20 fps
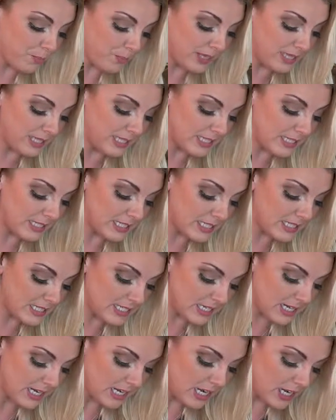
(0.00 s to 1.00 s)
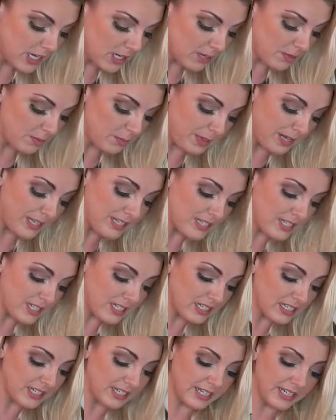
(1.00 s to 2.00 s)
means
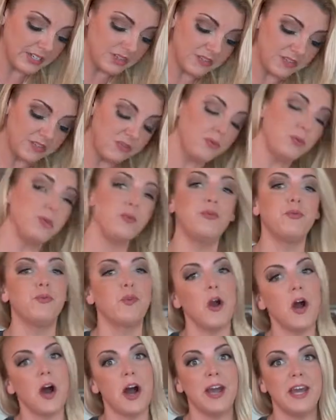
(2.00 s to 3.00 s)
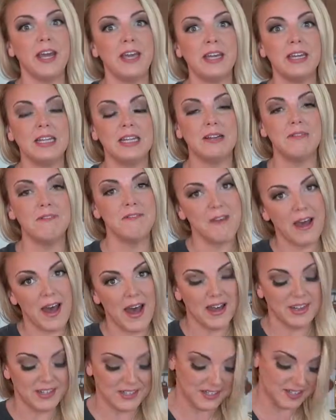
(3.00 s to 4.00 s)
basically to fry in
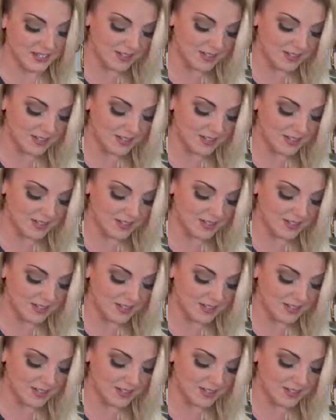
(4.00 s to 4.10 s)
fat.